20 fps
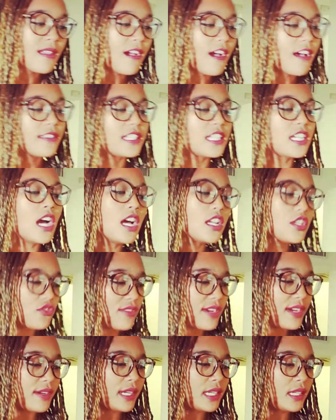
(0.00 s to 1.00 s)
On the
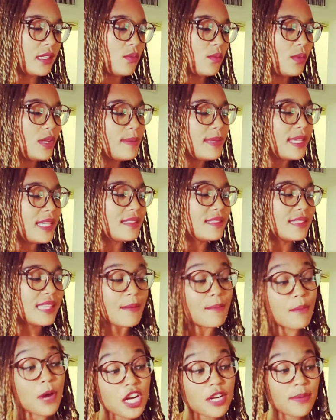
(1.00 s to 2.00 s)
contrary, we mean
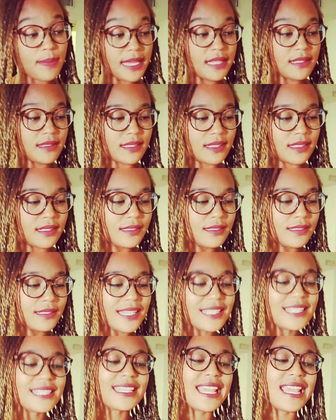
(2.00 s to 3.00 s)
that Mark Manson
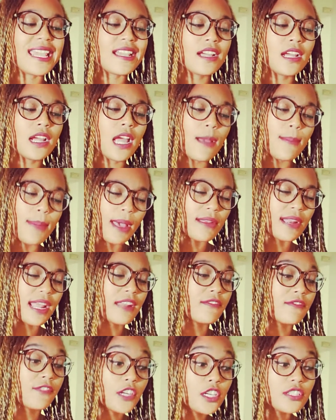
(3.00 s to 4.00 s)
doesn't care about
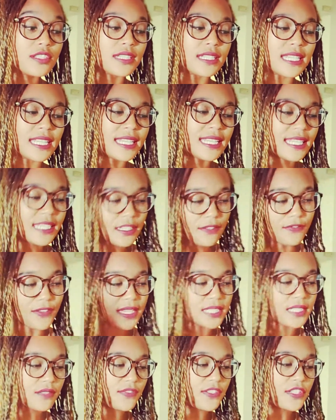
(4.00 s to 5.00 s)
adversity in the
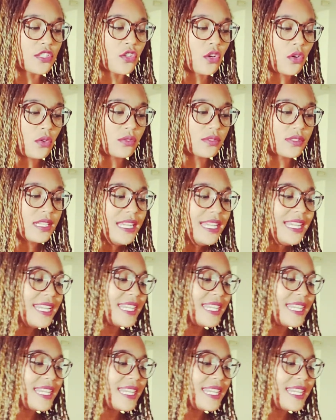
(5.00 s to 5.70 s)
face of his goals.